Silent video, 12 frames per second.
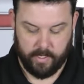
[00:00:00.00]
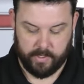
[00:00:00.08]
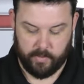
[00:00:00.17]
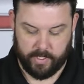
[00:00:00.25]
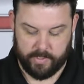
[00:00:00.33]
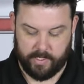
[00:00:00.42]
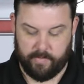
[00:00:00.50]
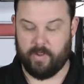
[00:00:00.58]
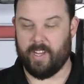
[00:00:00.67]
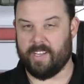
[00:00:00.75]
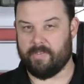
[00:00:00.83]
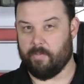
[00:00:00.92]
so we can save you
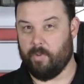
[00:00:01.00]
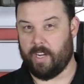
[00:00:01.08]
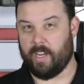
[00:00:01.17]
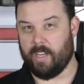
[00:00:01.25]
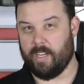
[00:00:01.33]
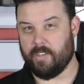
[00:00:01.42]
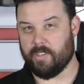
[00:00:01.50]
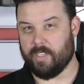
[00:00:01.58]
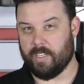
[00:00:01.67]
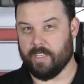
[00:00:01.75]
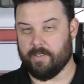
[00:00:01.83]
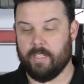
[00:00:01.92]
guys from wrecking an engine
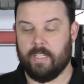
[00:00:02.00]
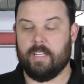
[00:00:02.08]
again.